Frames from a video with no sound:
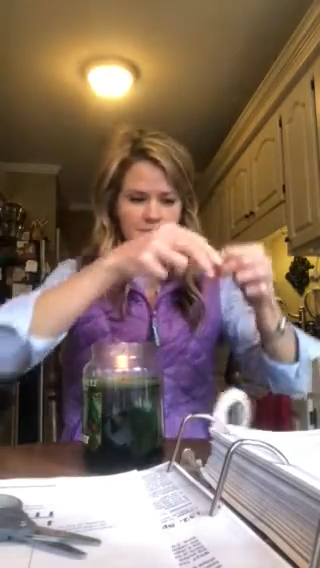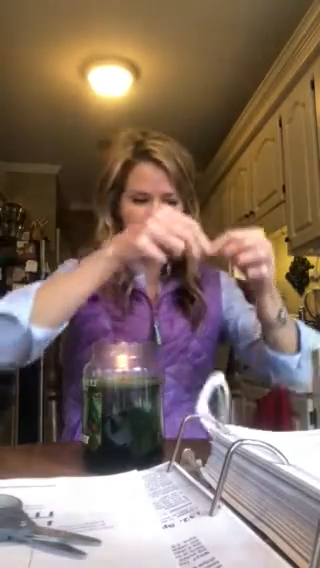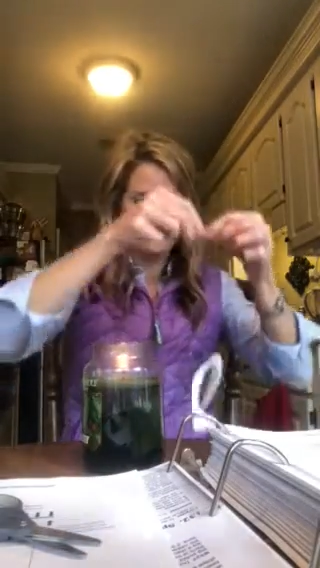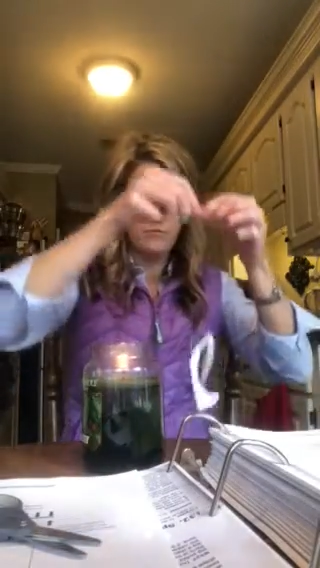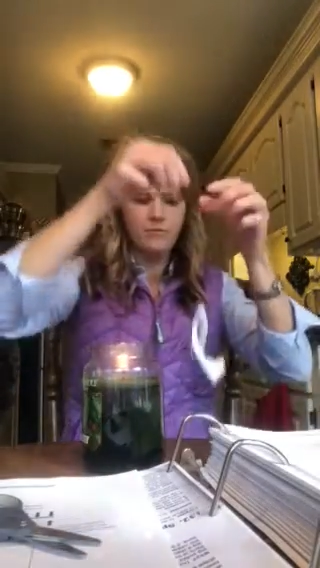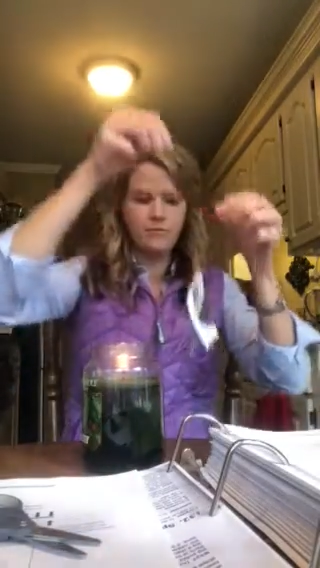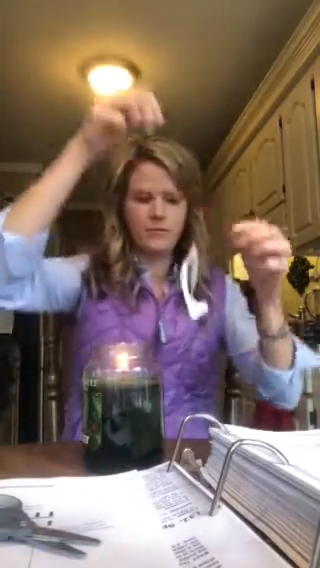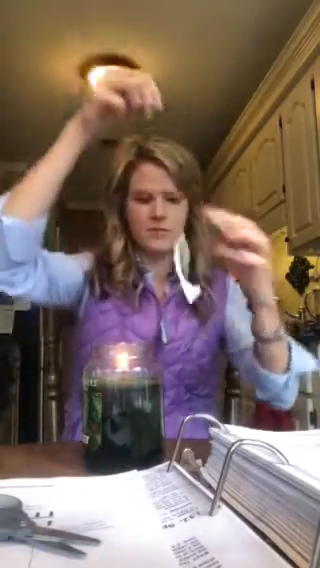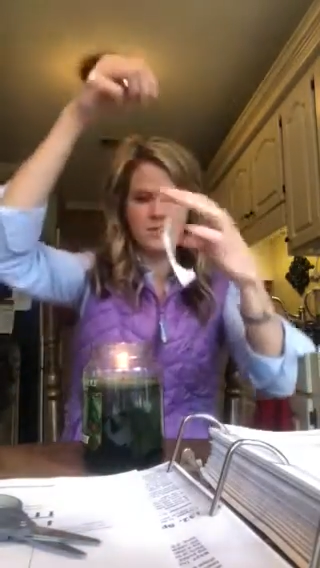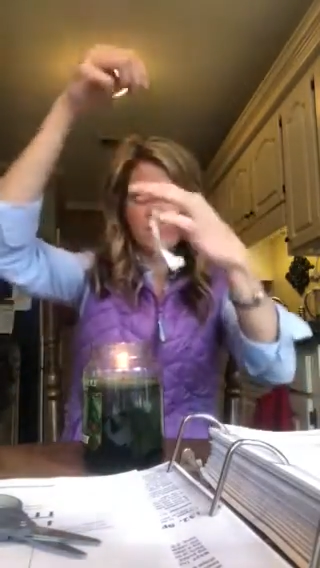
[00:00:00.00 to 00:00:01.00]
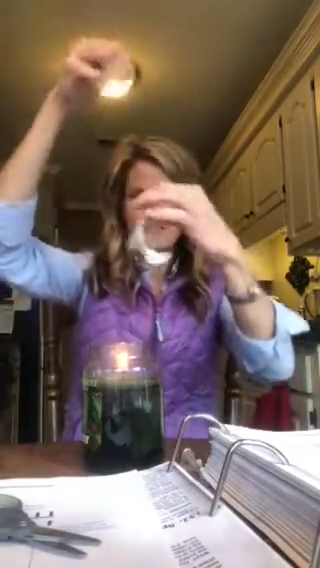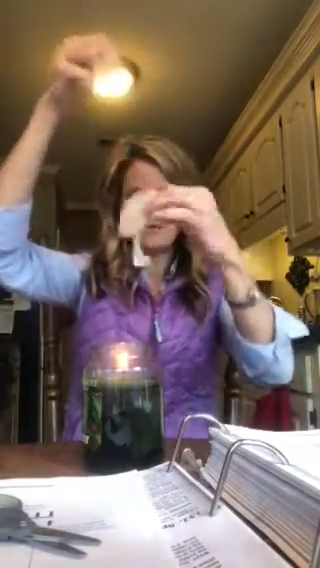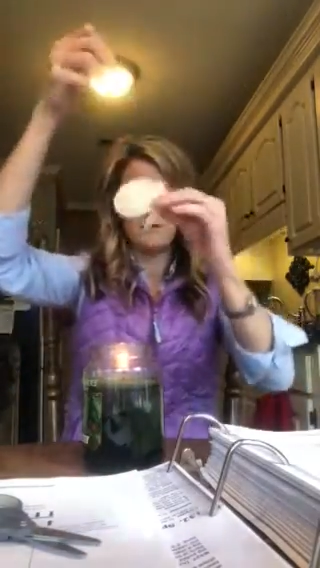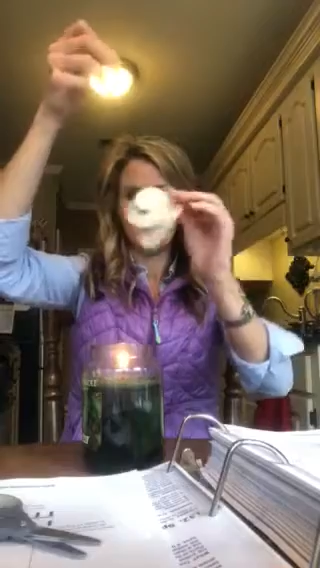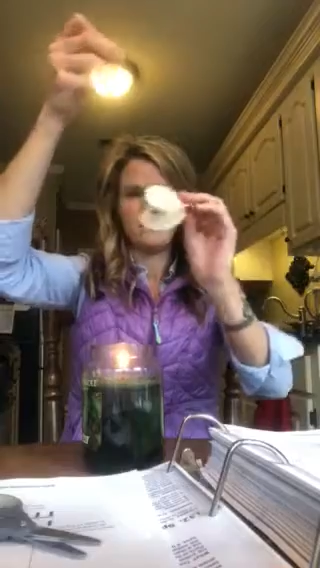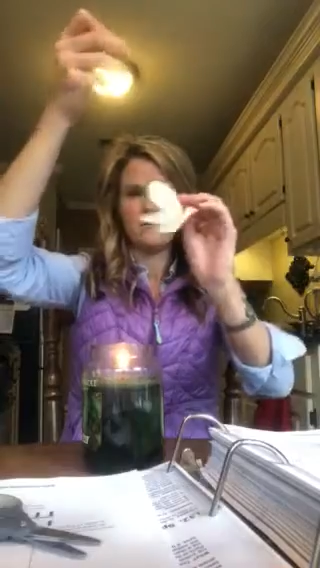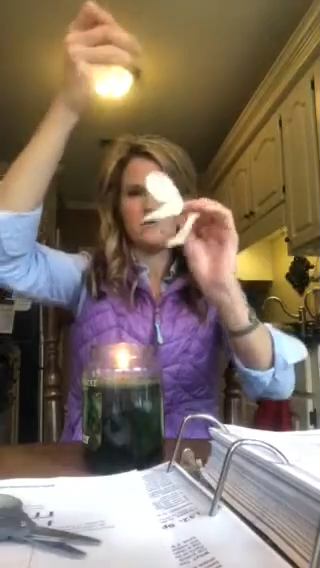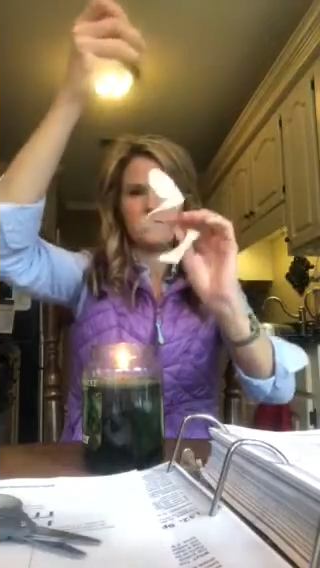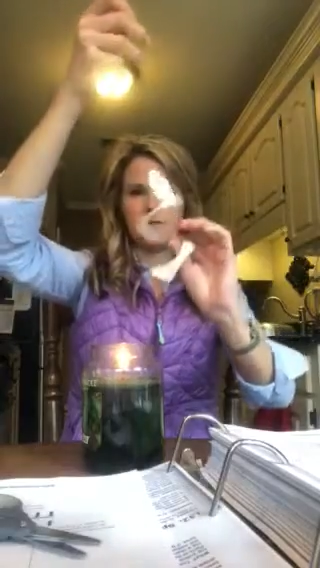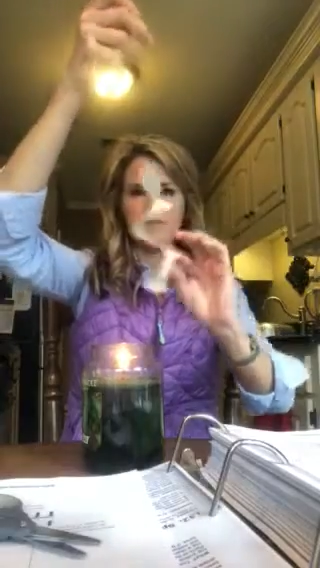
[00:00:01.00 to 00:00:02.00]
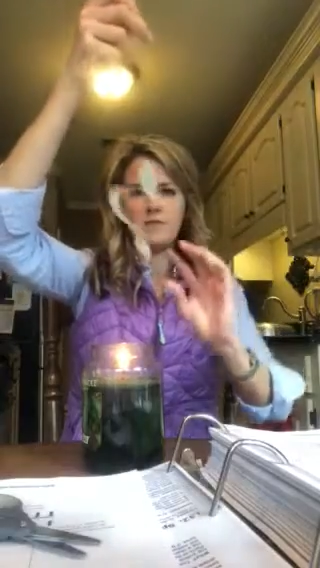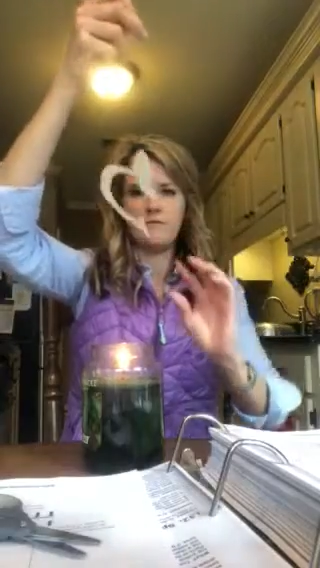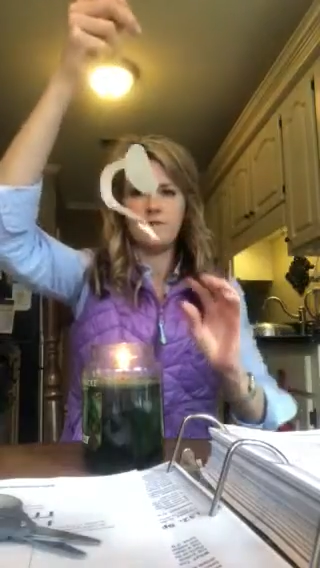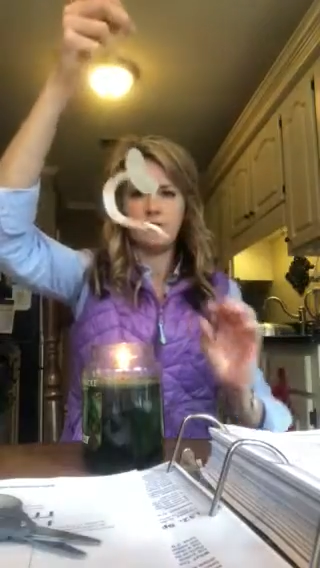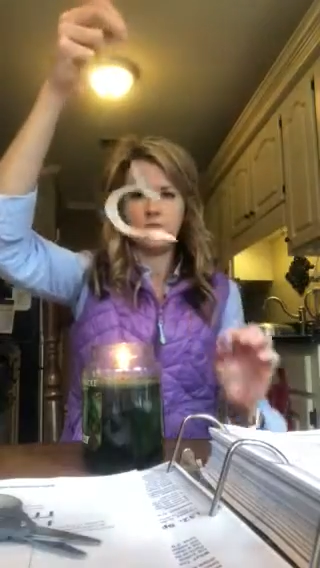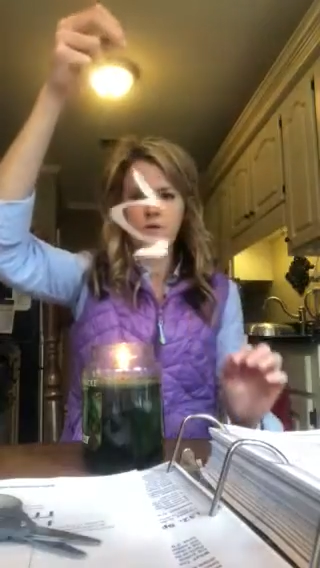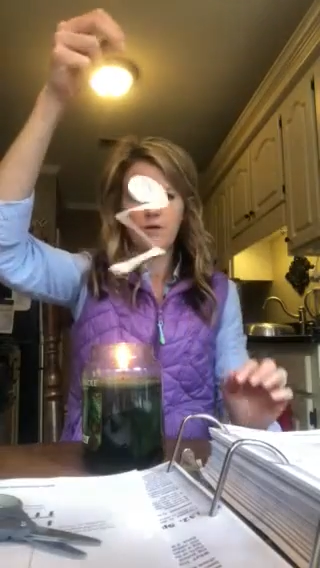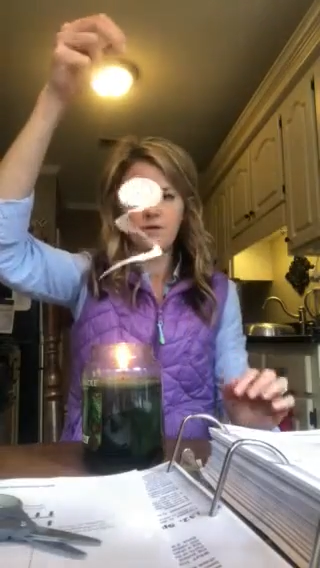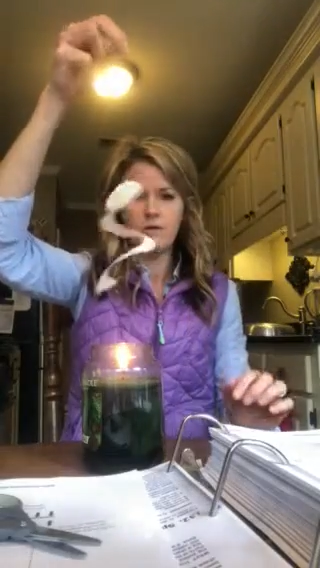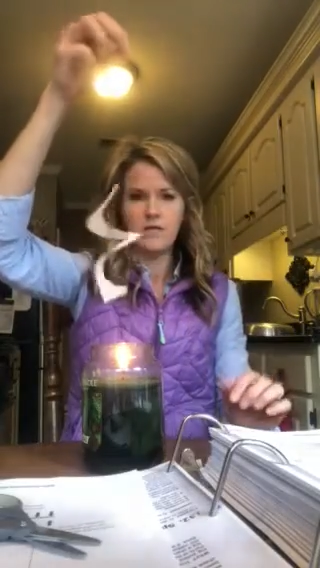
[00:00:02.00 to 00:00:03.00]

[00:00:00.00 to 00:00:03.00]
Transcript: so we're just gonna, we'll see if it'll work.